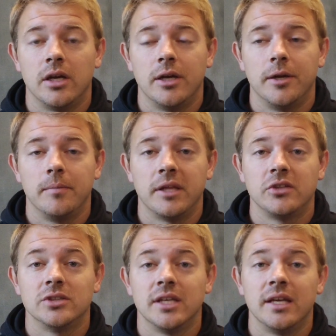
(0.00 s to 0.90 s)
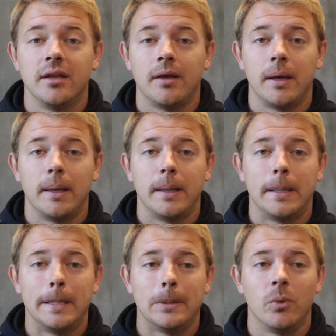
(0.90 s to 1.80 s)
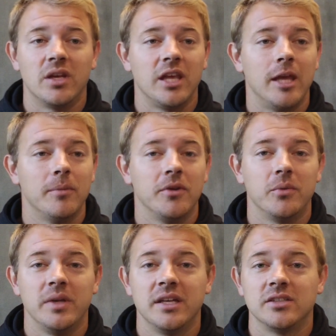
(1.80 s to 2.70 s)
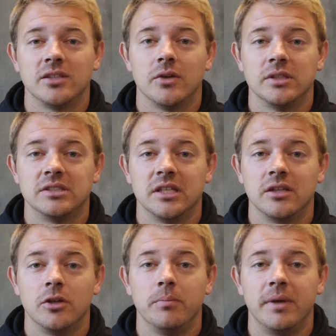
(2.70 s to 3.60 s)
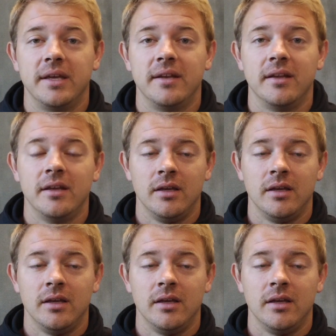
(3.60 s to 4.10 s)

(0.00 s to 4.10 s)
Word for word: Um, like you said, uh, one game on the week, so it's a little bit